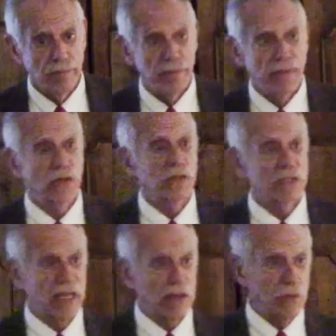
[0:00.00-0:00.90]
because
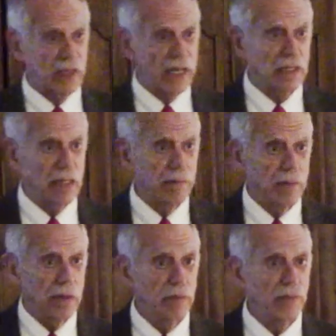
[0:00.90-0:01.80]
that will get them
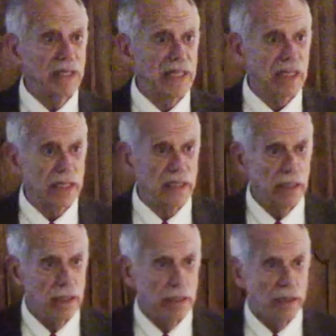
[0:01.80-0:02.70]
immediately
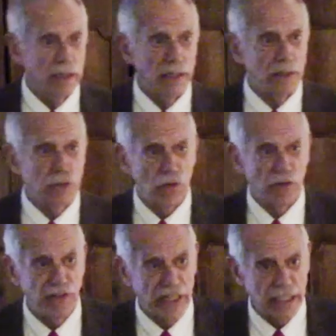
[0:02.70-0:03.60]
into a
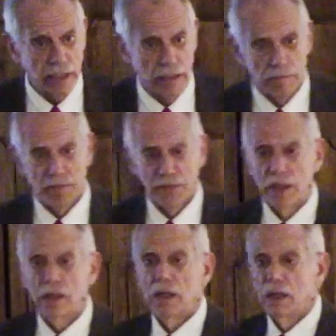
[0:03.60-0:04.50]
fight.
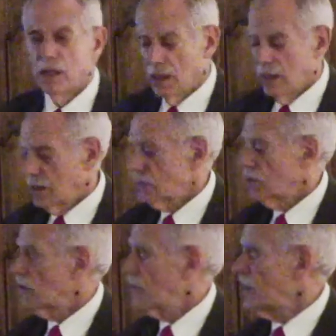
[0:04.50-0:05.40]

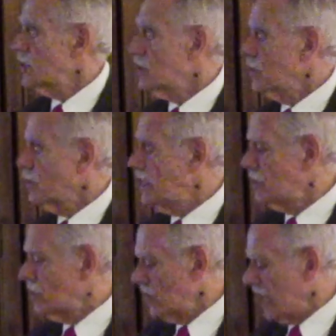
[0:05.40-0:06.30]
So the Finns
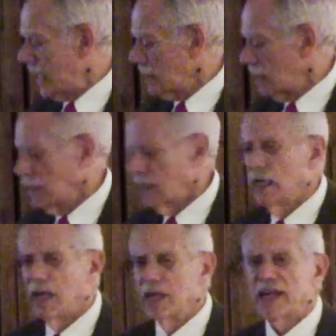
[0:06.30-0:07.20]
agreed to that,
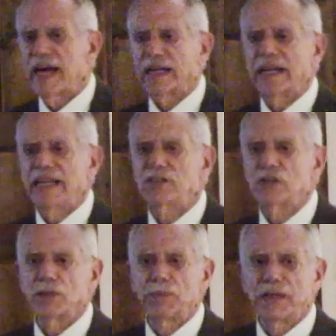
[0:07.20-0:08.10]
and that led to
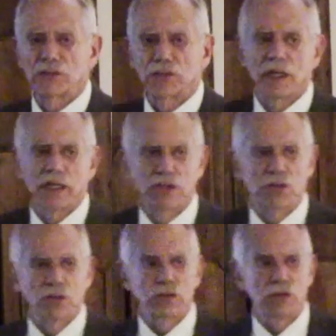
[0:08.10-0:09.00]
the picture I had
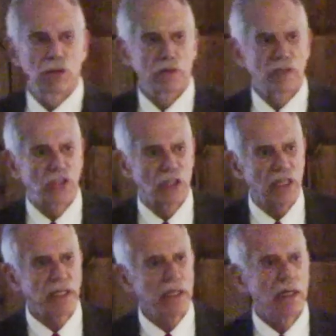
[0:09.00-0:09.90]
showed you
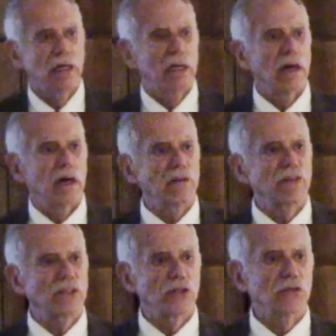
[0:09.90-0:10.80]
originally of
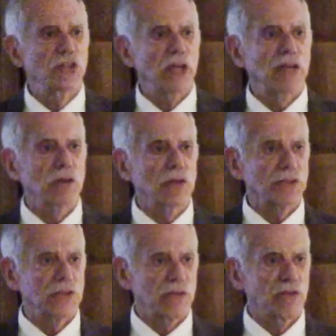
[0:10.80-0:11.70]
the two
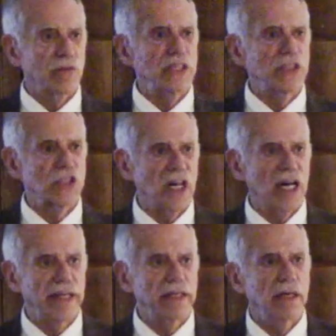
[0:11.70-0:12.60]
generals from each
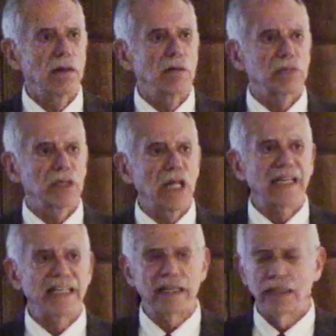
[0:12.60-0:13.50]
side
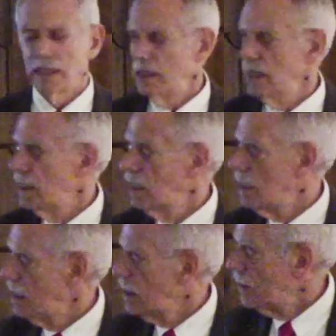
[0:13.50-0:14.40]
plotting
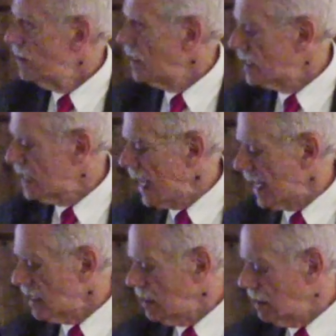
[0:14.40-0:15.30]
the attack